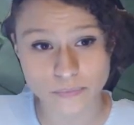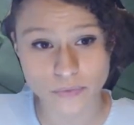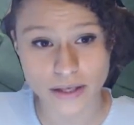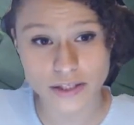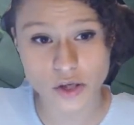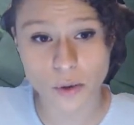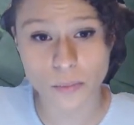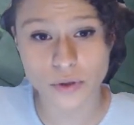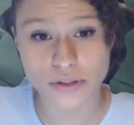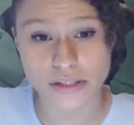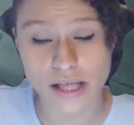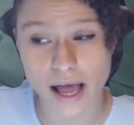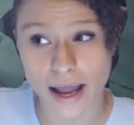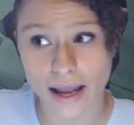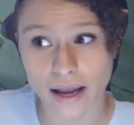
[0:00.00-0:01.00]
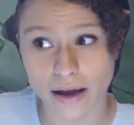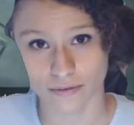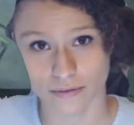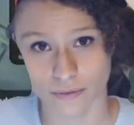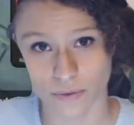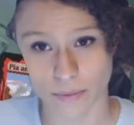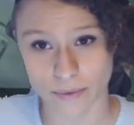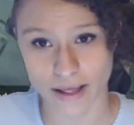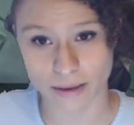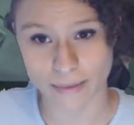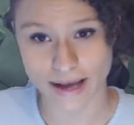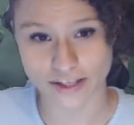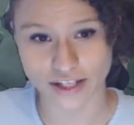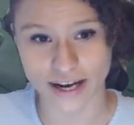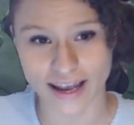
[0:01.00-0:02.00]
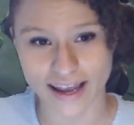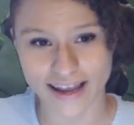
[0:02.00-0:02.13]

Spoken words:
It's almost like we're playing Magic.